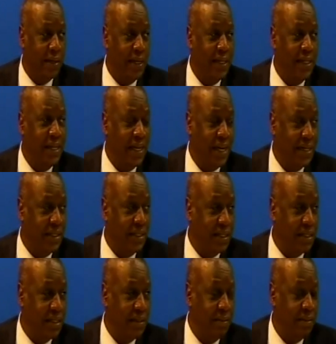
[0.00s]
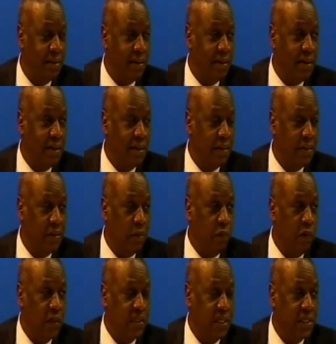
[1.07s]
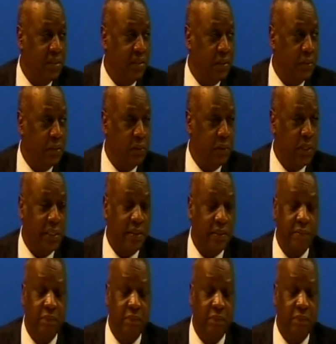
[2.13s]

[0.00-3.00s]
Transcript: indicated they wanted to